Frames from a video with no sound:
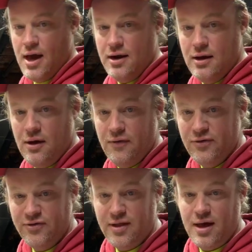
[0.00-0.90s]
I know.
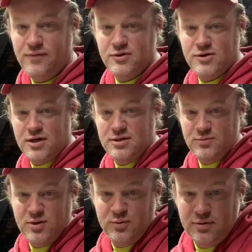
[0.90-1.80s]
There's a lot of us
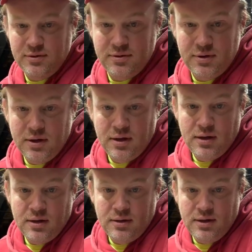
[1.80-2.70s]
crazy people.
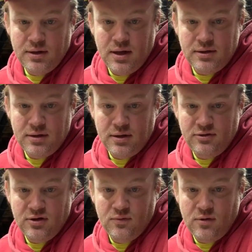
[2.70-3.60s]
Need that
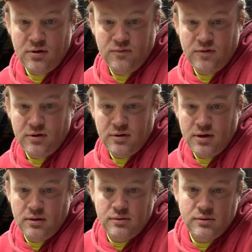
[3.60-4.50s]
Tennessee waterfall.
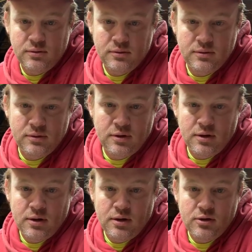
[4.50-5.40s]
Yeah.
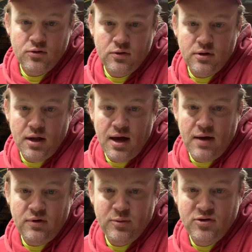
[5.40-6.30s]
Enjoyed the
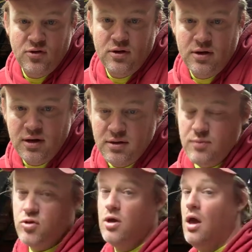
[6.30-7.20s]
live. I'll be tuning in next
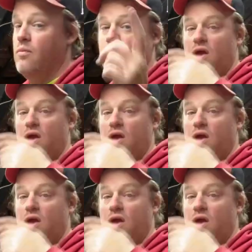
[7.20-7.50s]
time. So, yeah,